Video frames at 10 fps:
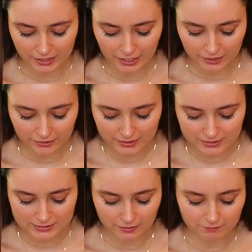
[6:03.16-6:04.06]
the carrot
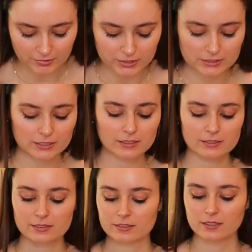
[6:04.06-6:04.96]
is
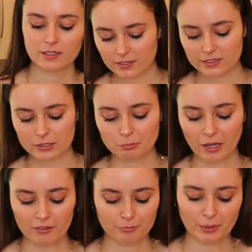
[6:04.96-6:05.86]
versus the little
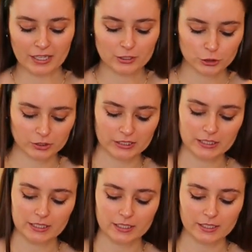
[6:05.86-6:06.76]
puff pastry
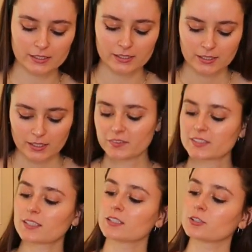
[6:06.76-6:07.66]
here. If
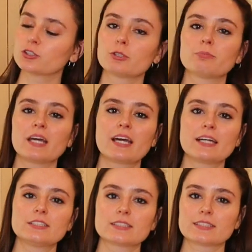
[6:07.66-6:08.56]
it's a little too big,
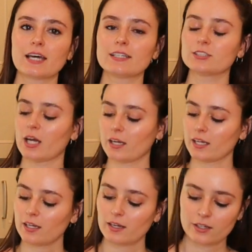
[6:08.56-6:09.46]
I just like tuck
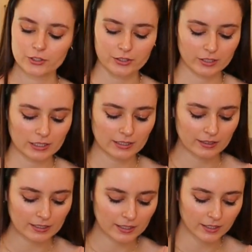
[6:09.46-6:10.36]
it
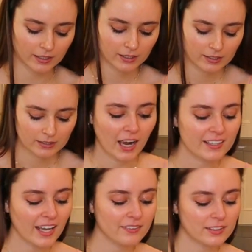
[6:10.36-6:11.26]
underneath here.
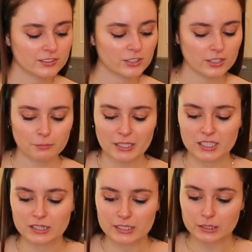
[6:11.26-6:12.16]
Again, these are gonna be a
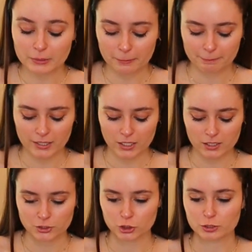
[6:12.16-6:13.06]
little bit
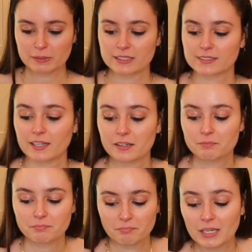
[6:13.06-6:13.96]
bigger just because I
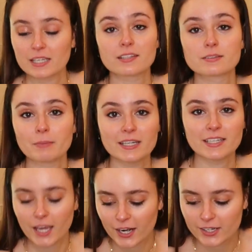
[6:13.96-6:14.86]
didn't make as many
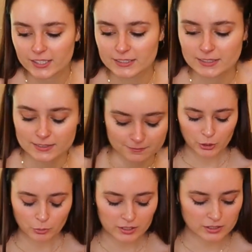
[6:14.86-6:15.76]
carrots. And
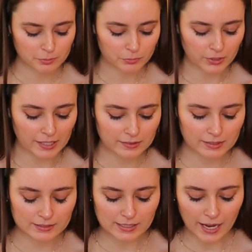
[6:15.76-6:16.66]
you wanna spread
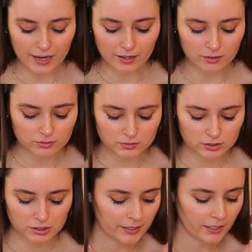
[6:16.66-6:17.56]
these
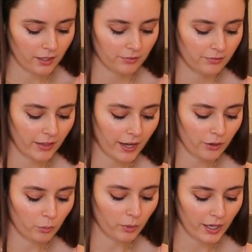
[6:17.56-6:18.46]
out enough
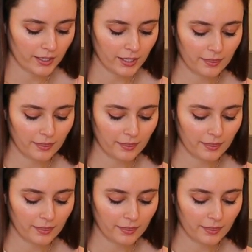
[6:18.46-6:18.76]
that when